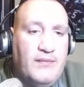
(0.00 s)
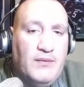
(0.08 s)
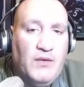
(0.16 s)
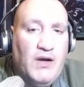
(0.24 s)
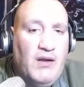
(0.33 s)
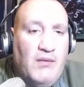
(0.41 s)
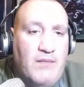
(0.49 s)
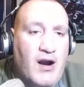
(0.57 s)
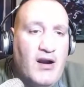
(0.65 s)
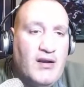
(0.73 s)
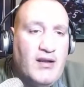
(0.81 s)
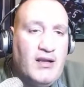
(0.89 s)
well,
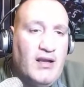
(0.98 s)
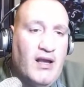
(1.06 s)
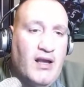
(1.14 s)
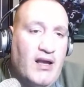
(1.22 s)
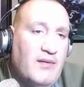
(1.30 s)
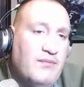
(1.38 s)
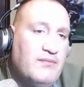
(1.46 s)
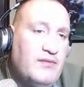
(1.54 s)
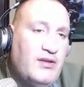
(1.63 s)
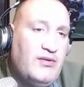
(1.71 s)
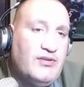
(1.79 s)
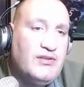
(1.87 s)
Mark,
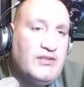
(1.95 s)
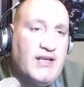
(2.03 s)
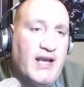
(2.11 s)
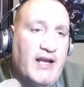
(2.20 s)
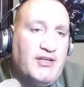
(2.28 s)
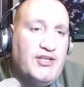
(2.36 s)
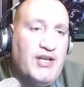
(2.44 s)
you just got